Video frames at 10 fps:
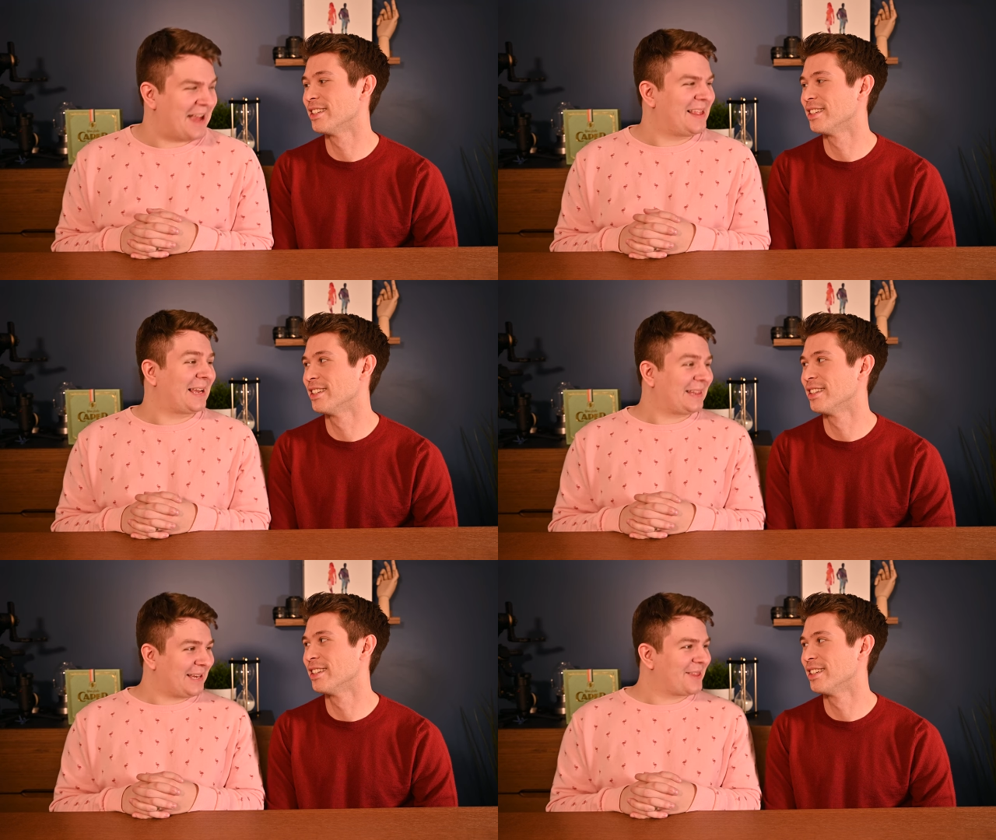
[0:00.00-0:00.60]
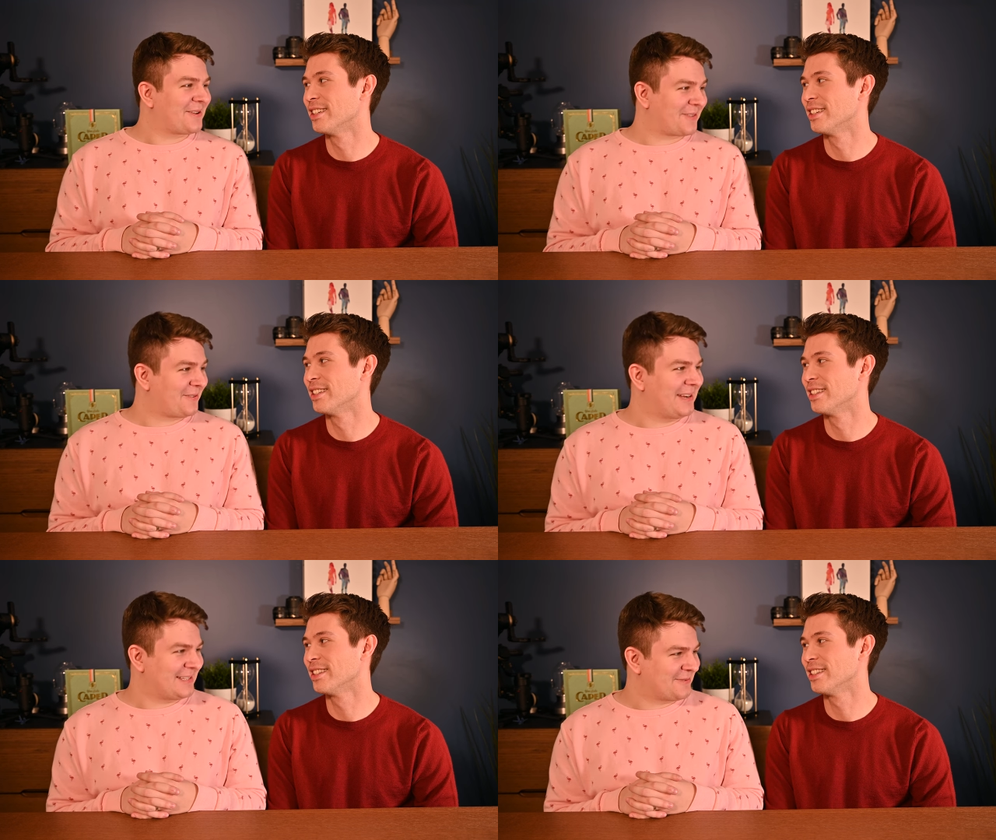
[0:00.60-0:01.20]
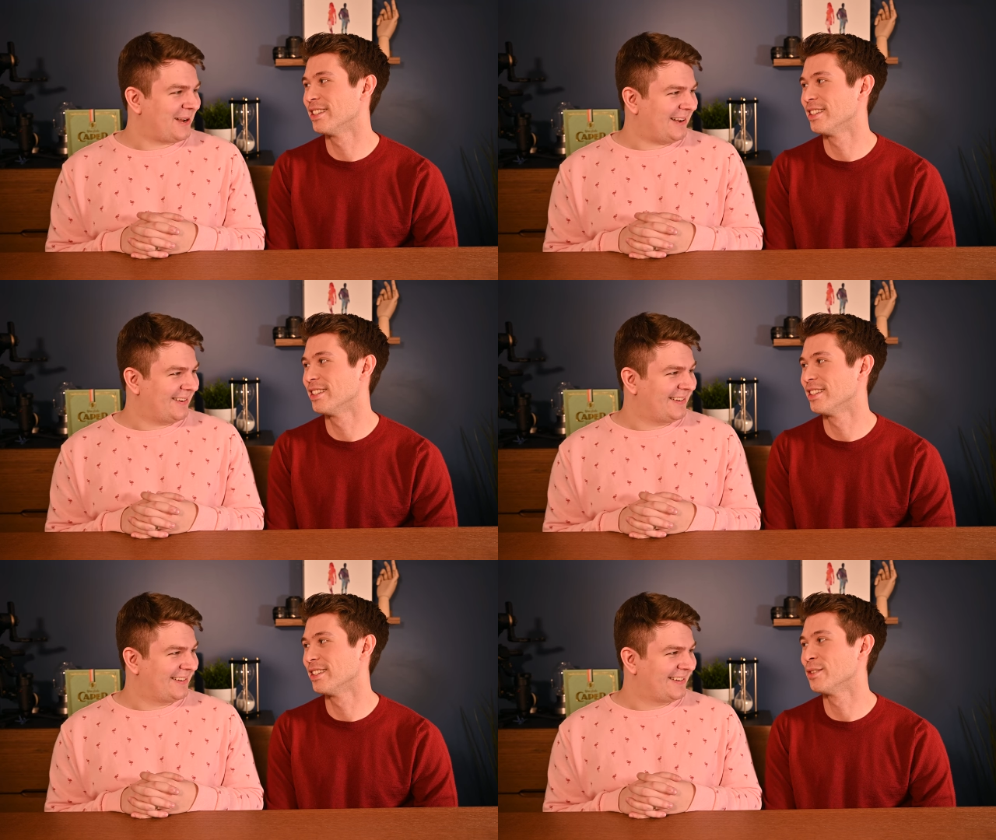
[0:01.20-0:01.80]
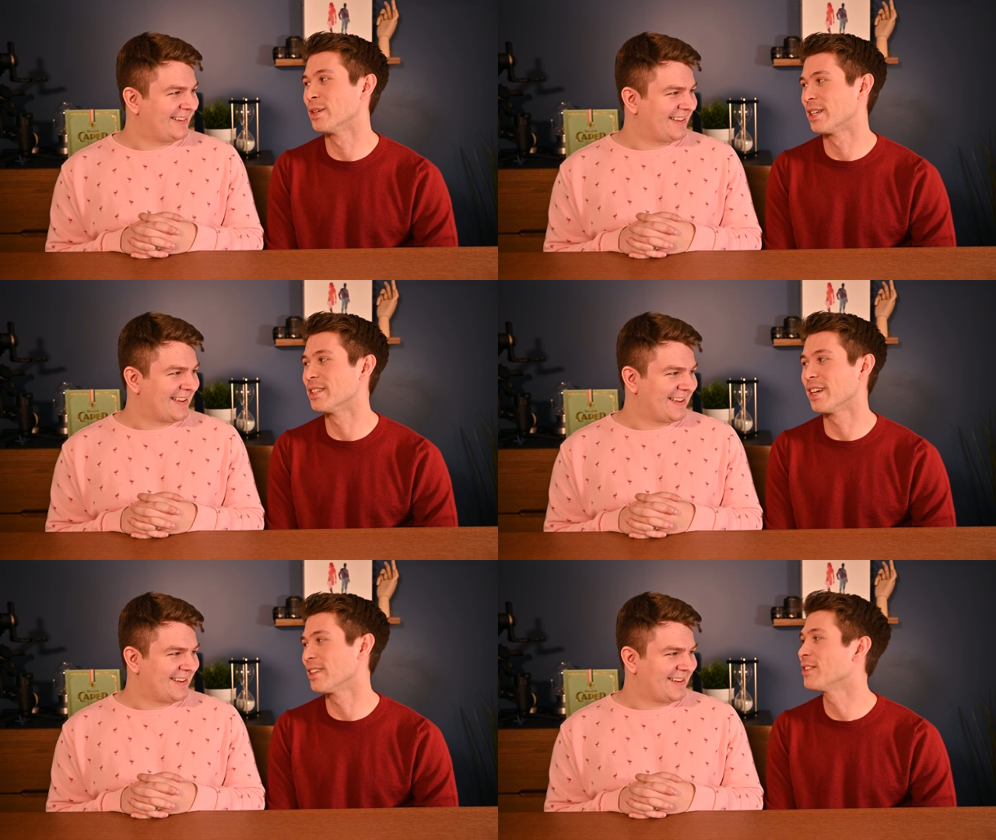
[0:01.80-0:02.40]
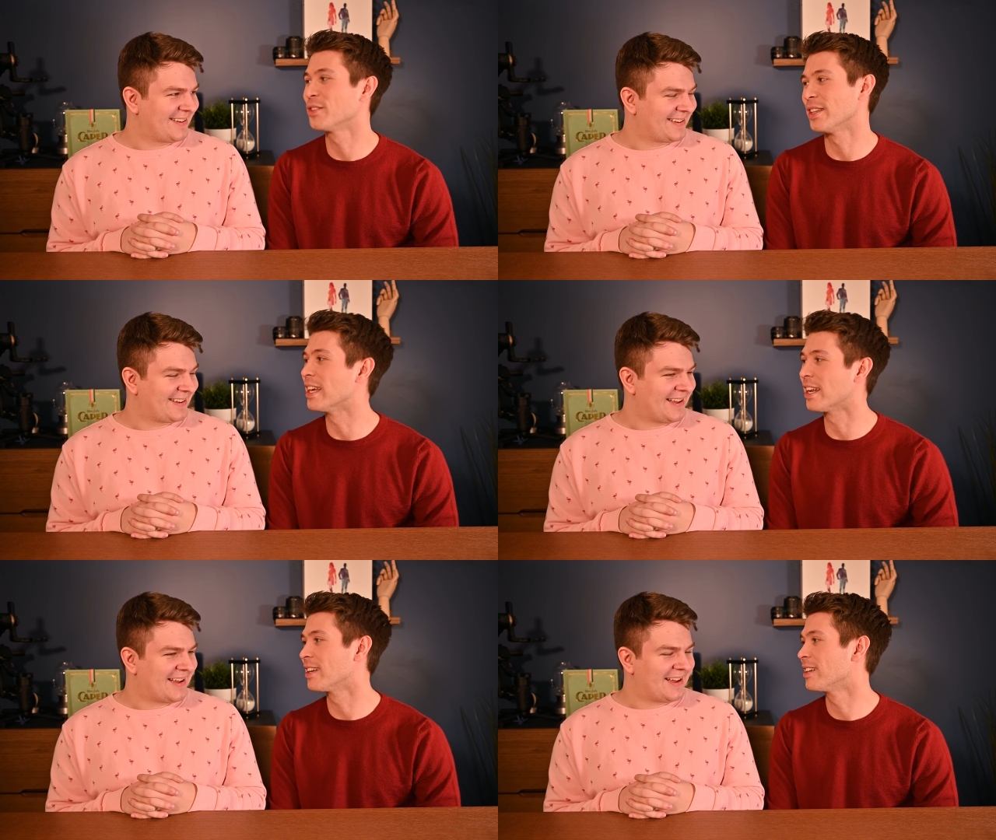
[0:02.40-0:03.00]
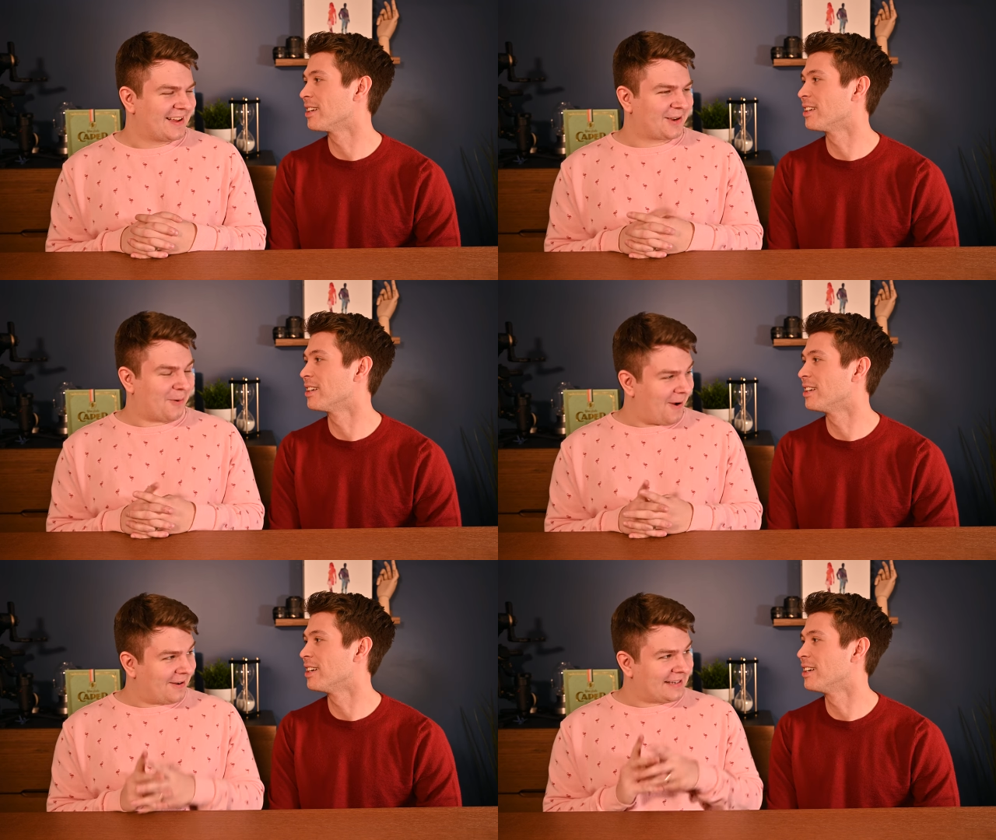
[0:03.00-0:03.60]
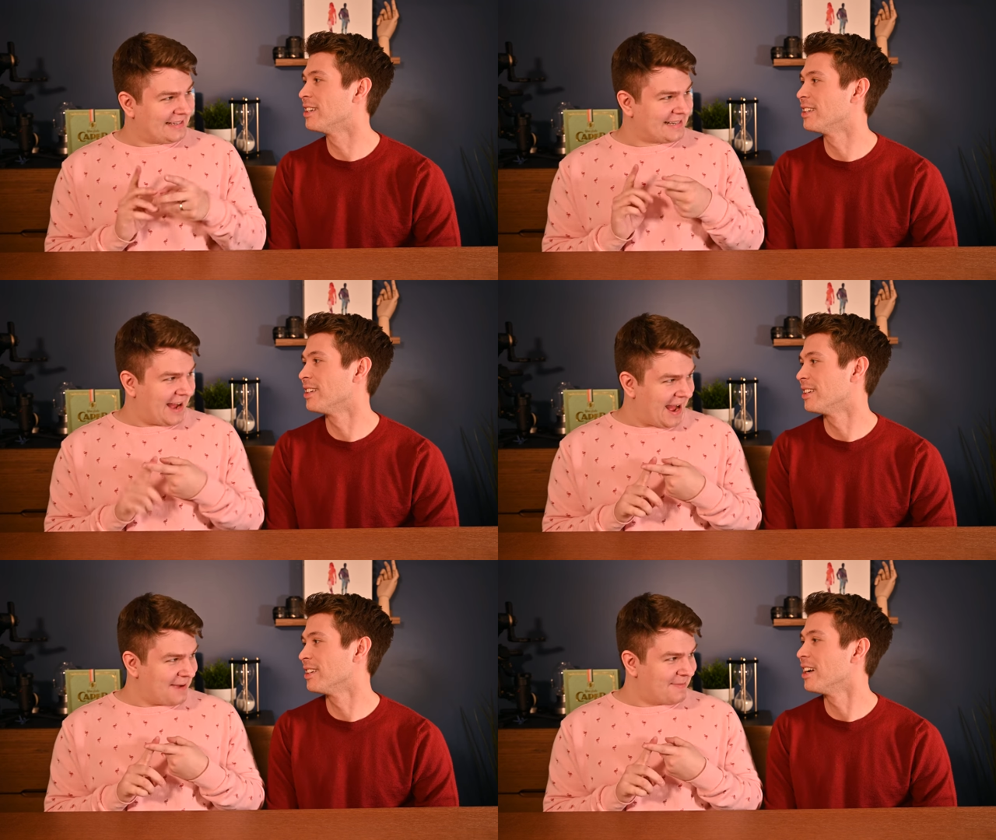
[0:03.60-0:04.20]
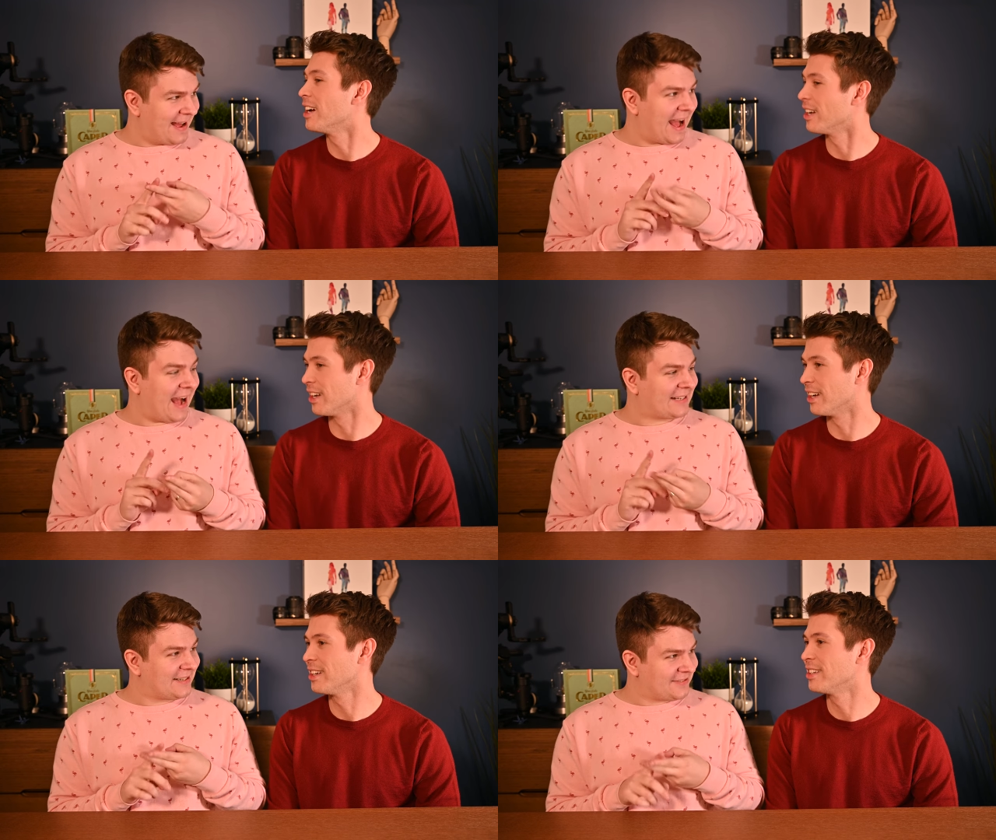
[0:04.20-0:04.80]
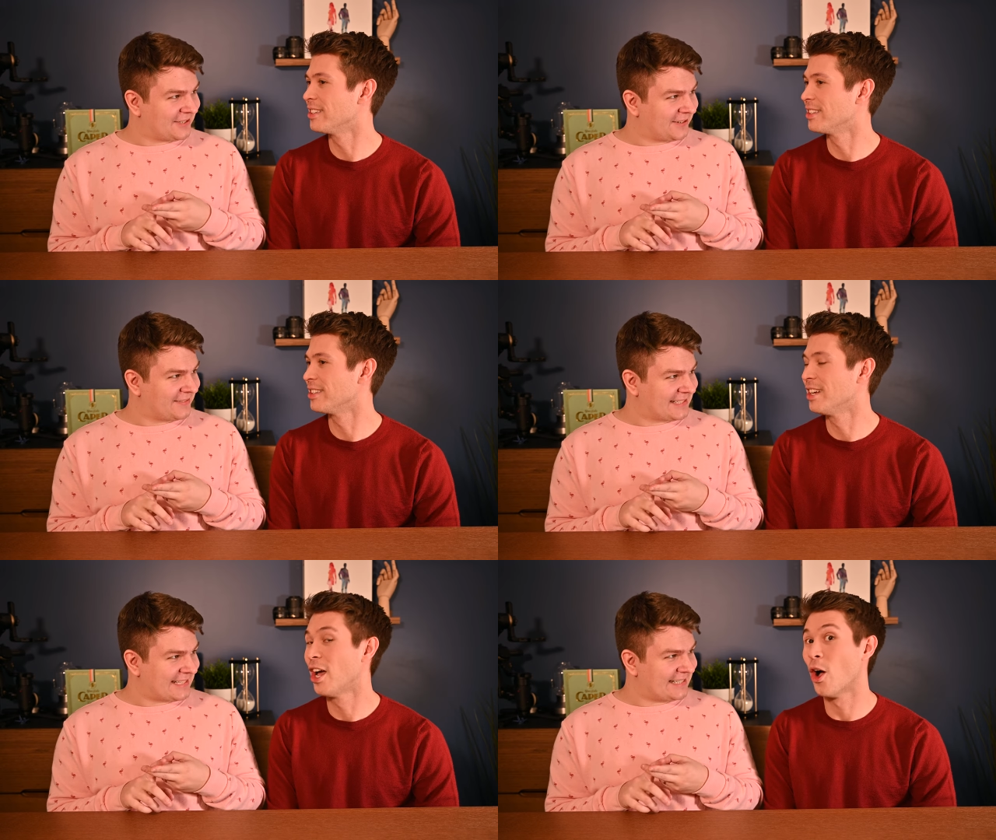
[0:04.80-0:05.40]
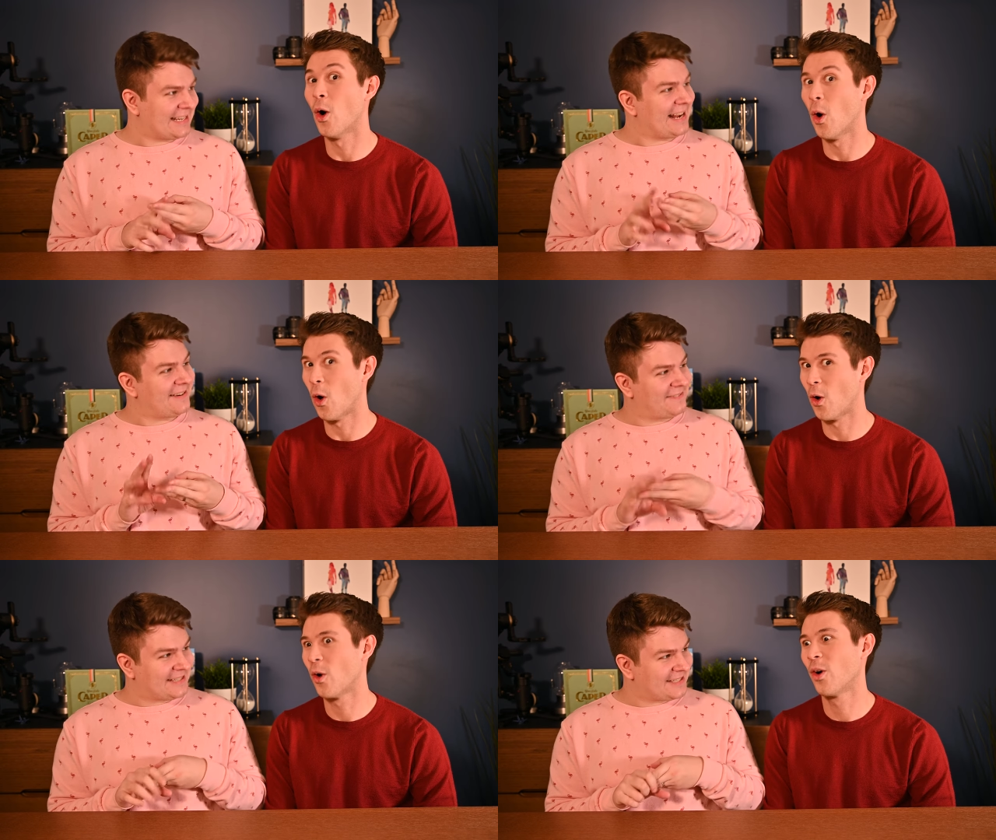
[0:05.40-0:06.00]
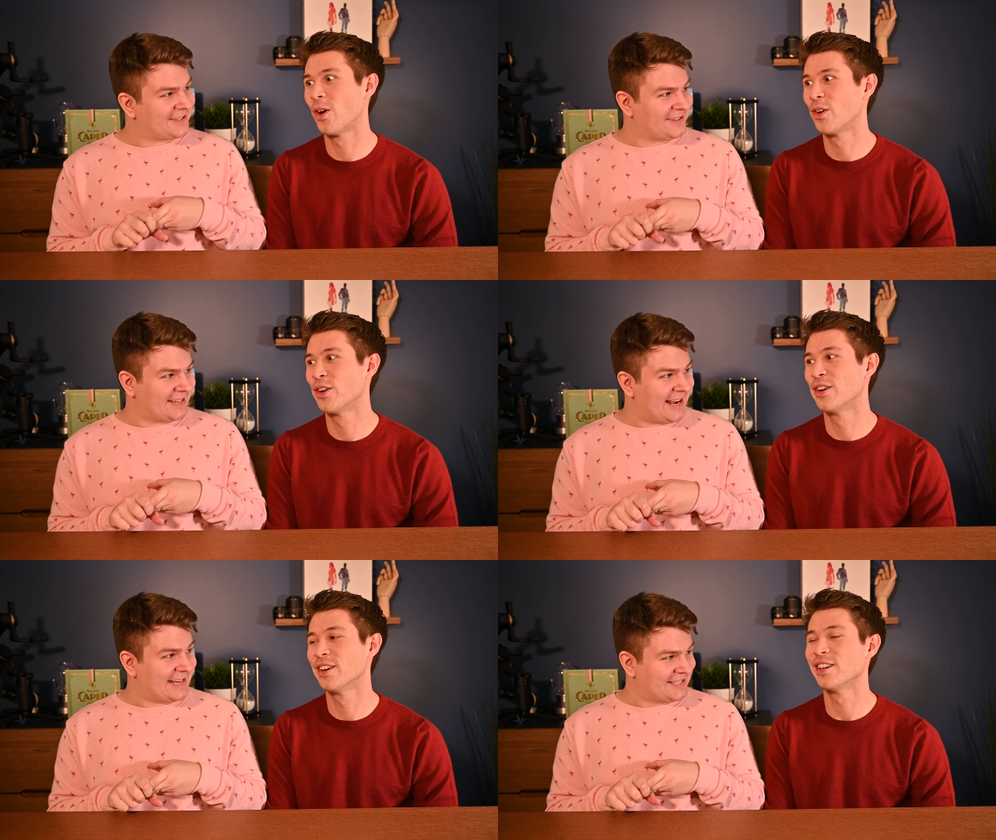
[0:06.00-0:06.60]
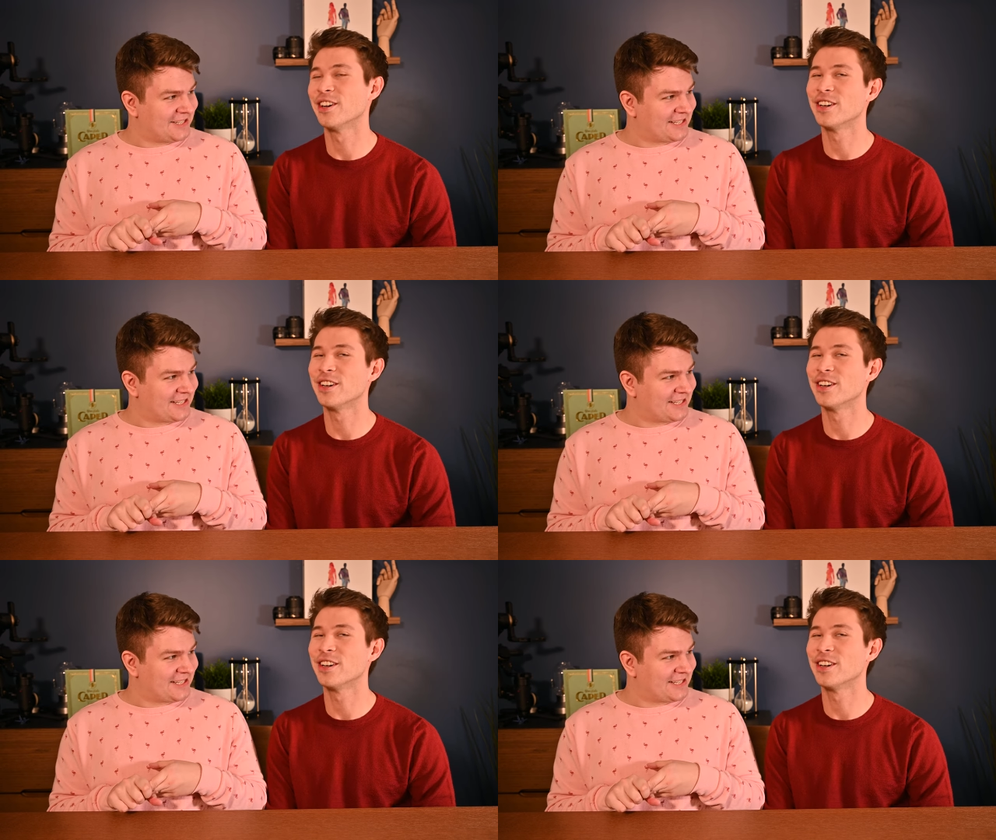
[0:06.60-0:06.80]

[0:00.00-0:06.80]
Speaker 1: I like the other three as well.
Speaker 2: What are the other three then?
Speaker 1: Quality time, uh-huh. acts of services, and physical touch.